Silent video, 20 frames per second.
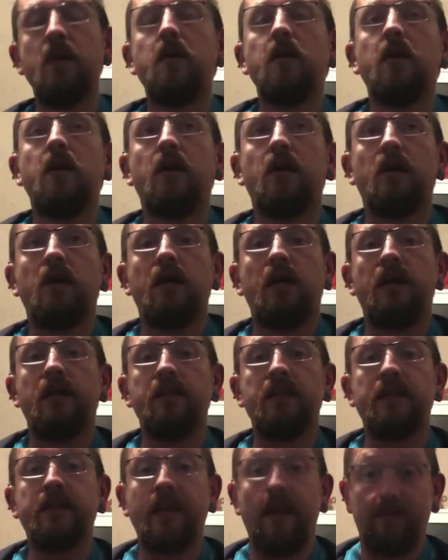and
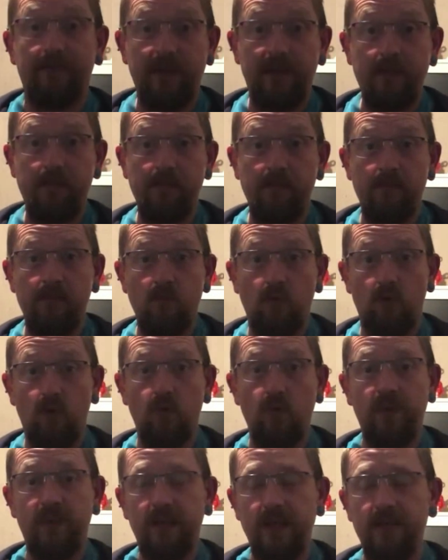then cover them all
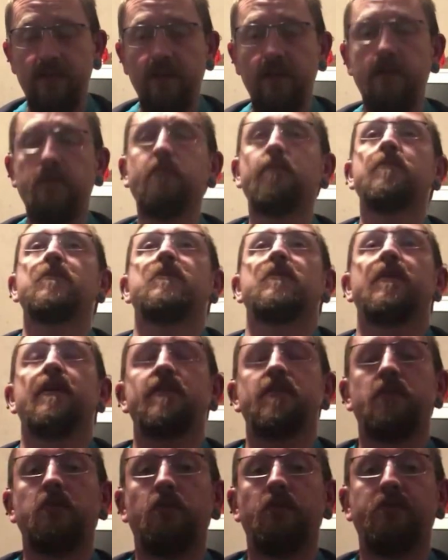with leather. So that's
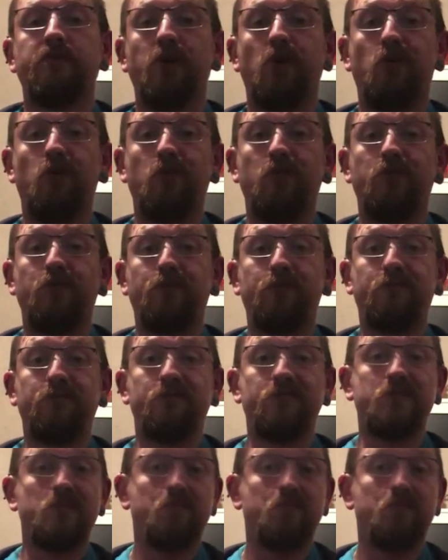going to involve some